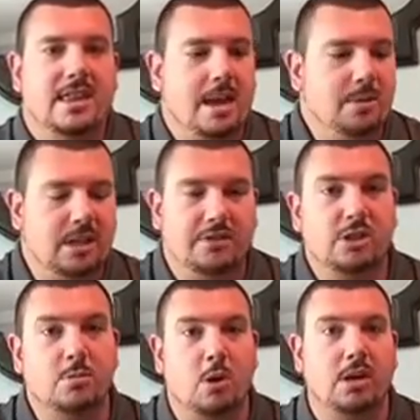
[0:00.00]
they believe
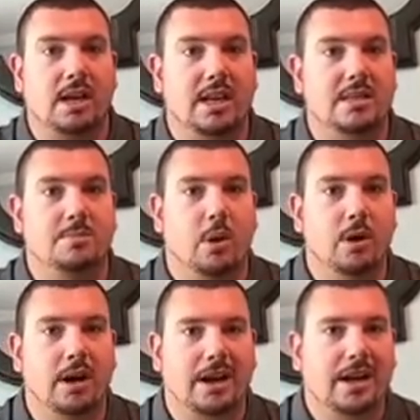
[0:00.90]
smoking is
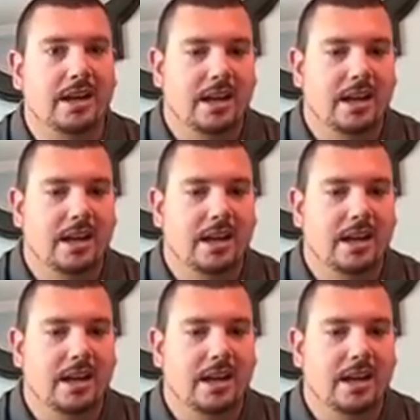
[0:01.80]
boring.